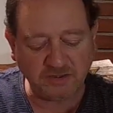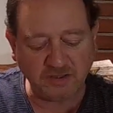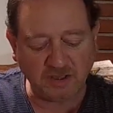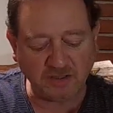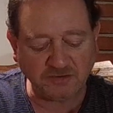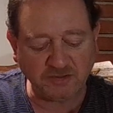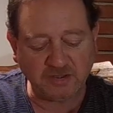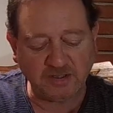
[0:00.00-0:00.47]

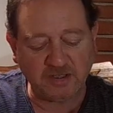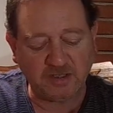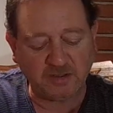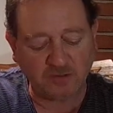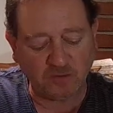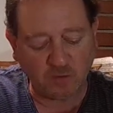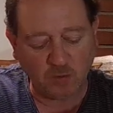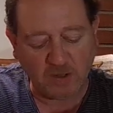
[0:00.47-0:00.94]
Doesn't get
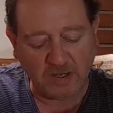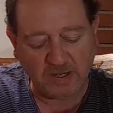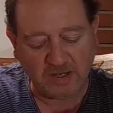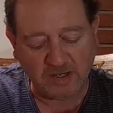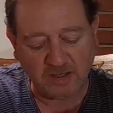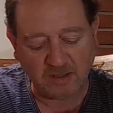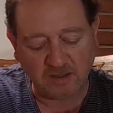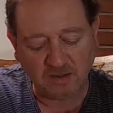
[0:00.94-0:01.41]
in the
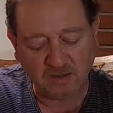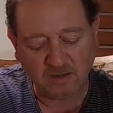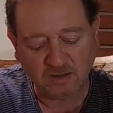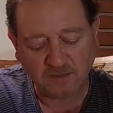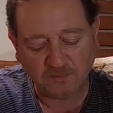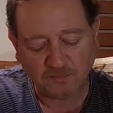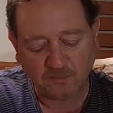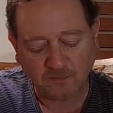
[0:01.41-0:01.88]
way
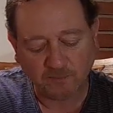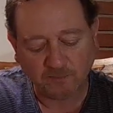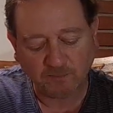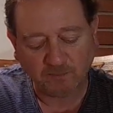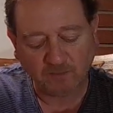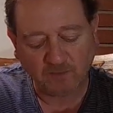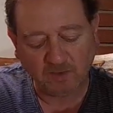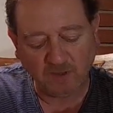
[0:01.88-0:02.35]

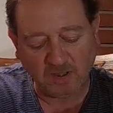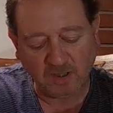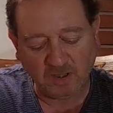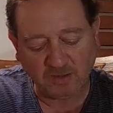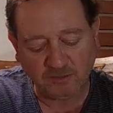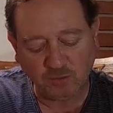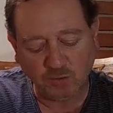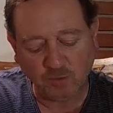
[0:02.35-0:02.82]

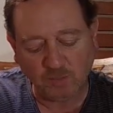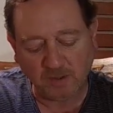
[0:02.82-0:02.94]
too